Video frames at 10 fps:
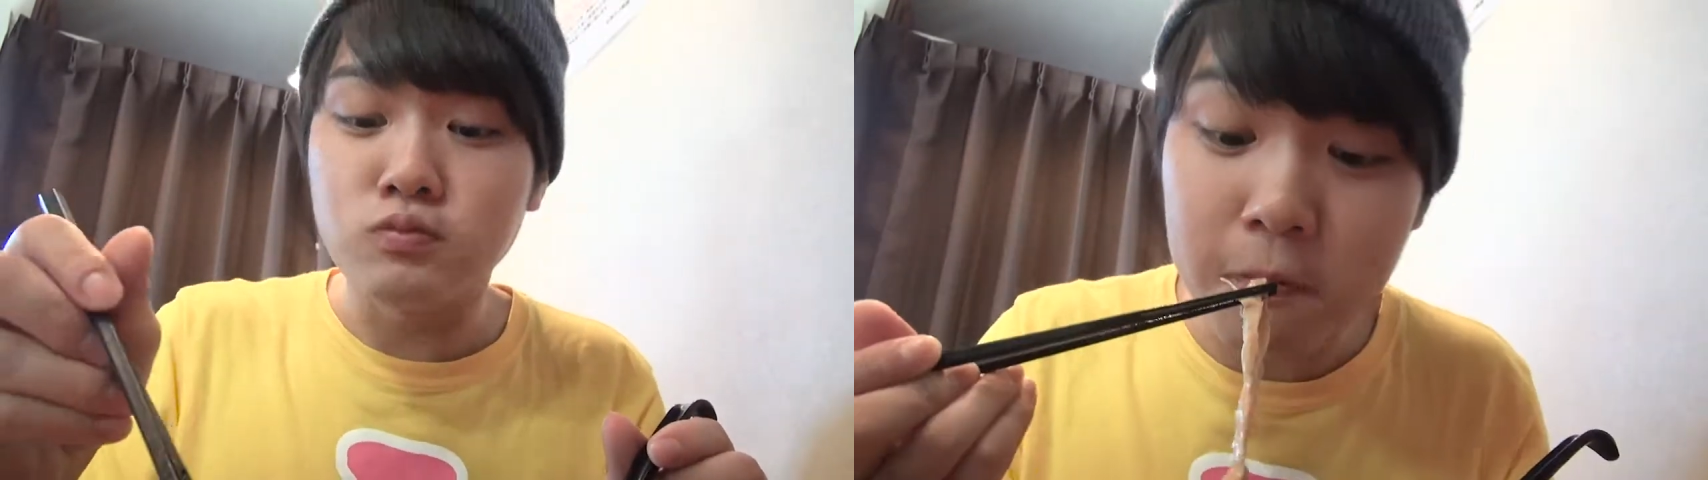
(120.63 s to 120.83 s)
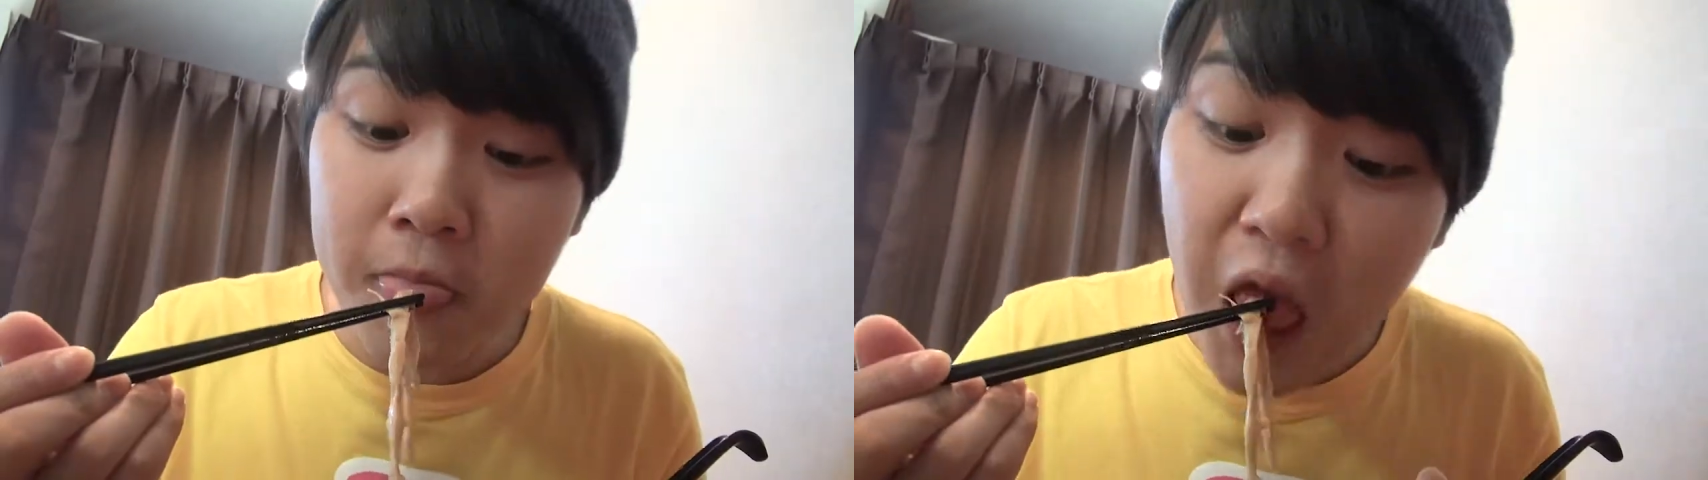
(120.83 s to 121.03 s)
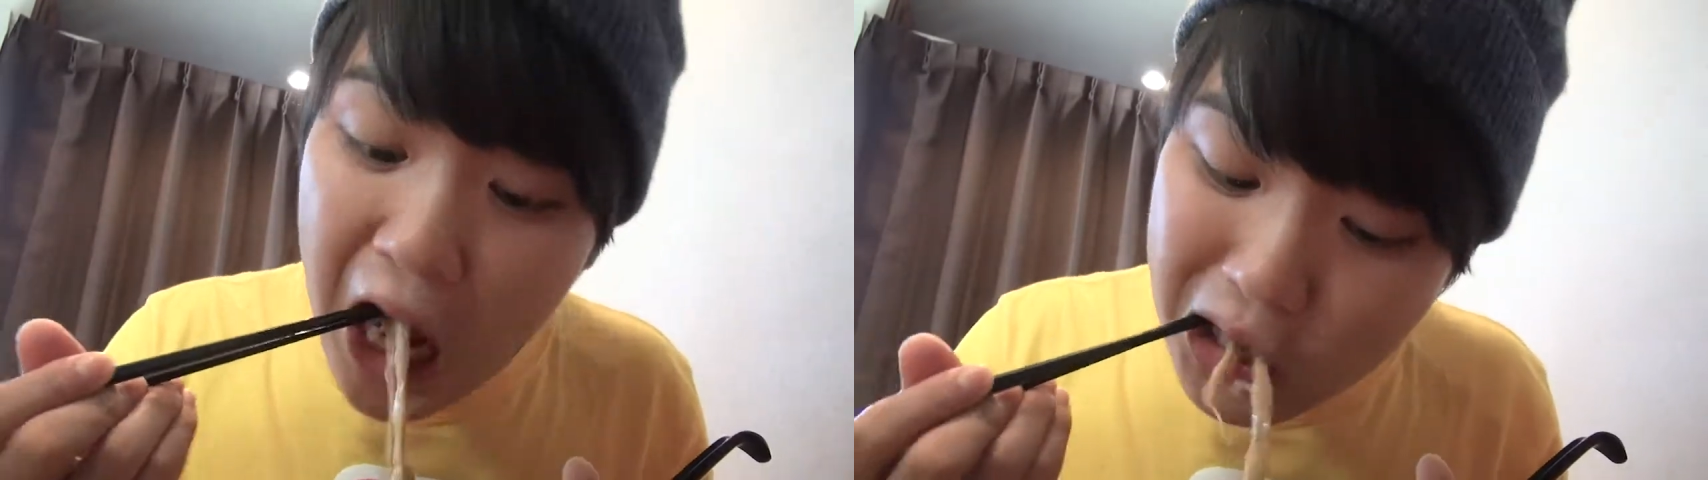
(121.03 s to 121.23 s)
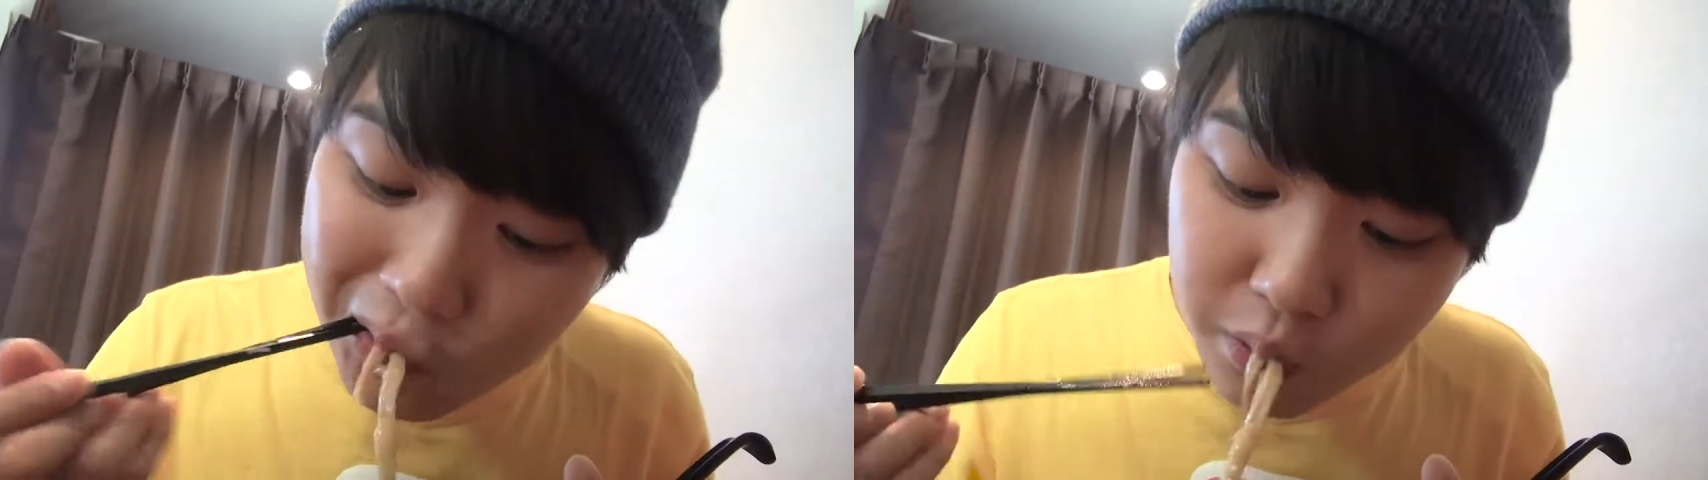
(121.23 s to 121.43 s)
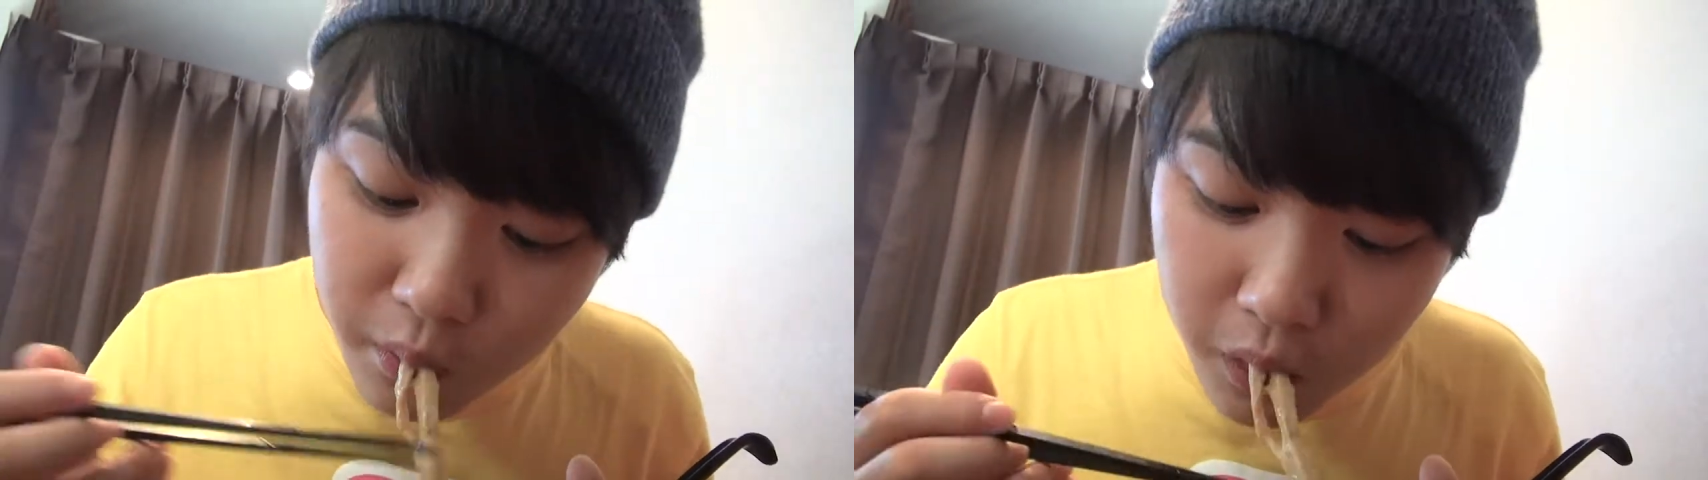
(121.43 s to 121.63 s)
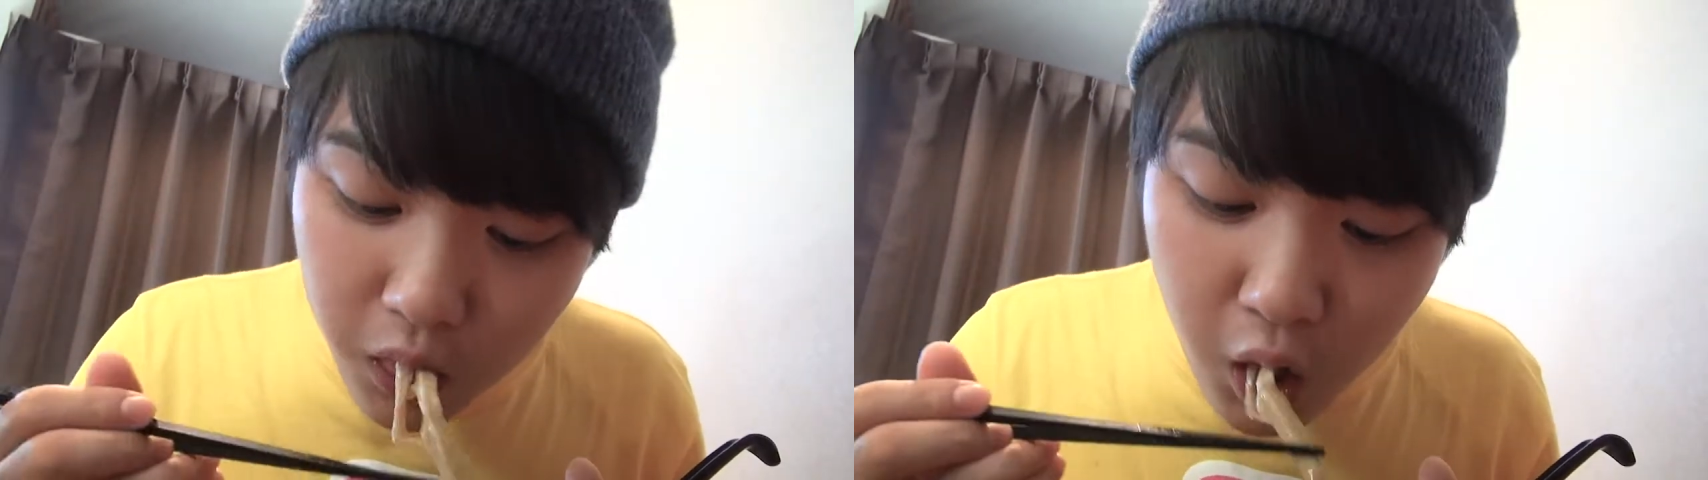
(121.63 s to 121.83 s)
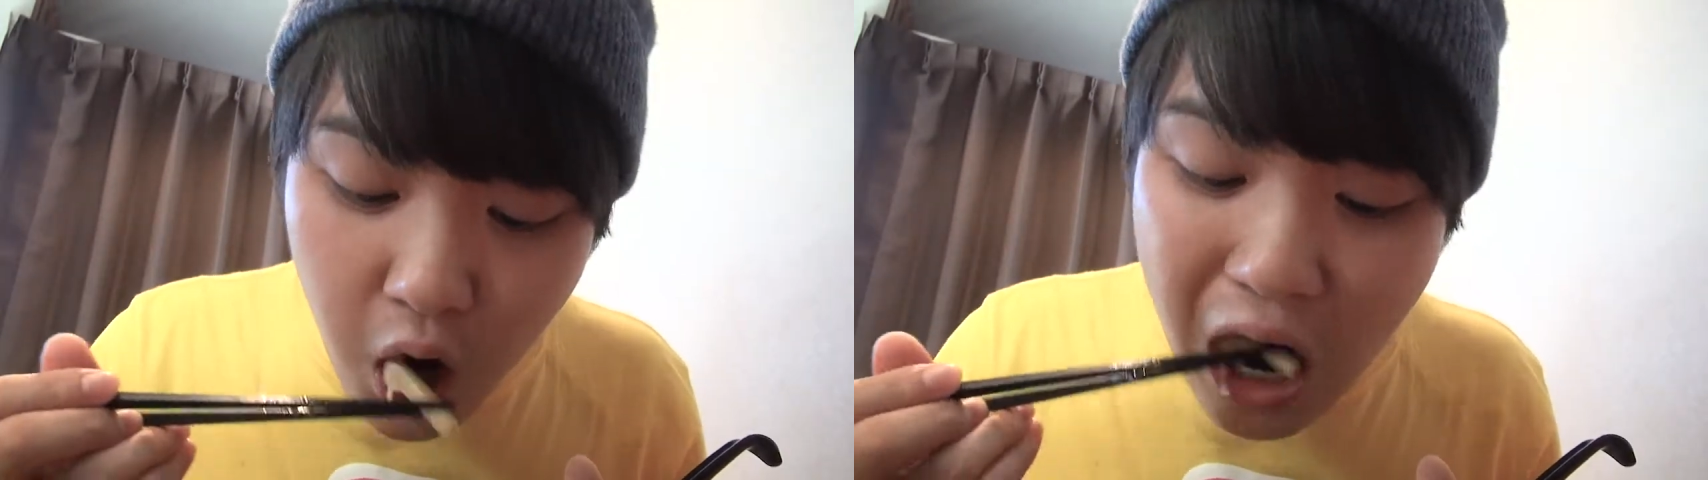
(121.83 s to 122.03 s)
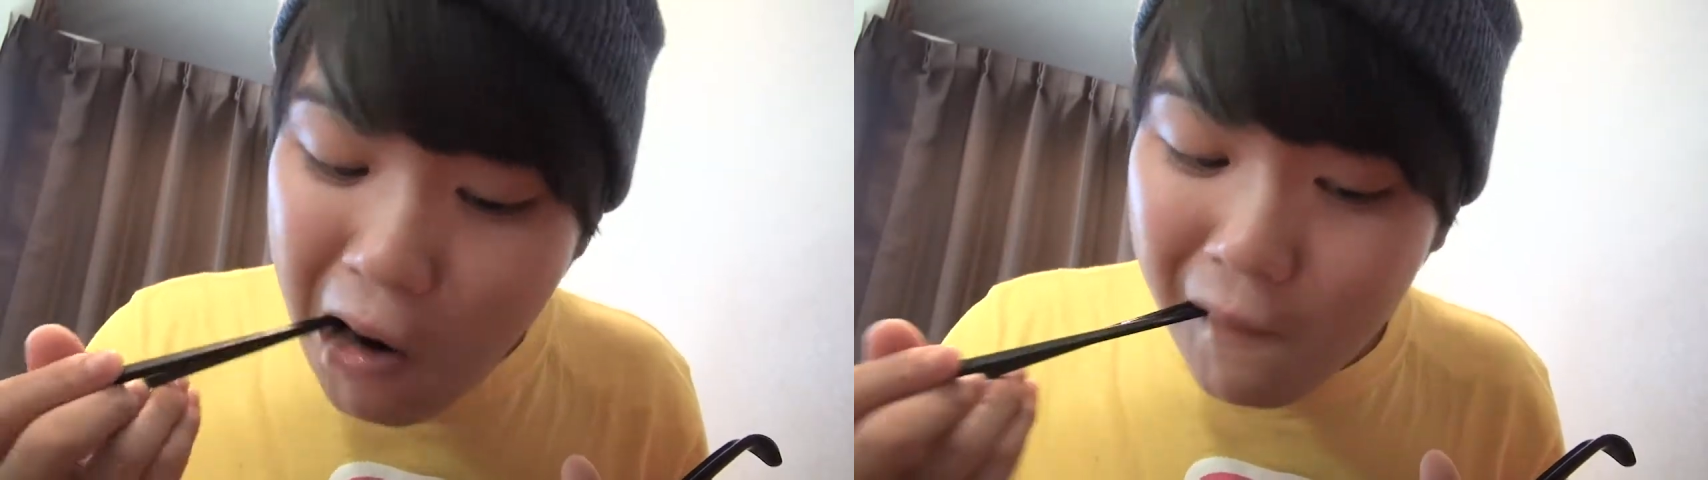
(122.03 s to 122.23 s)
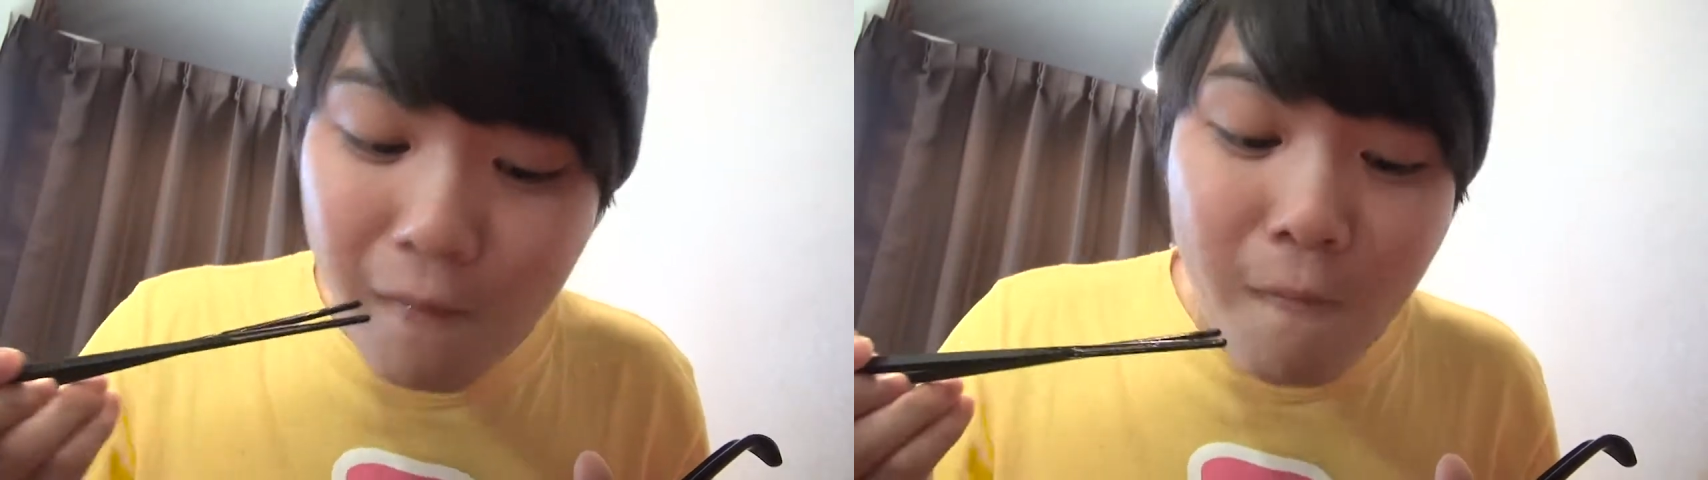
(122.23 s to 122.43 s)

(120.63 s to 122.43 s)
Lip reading: as well as the long memma,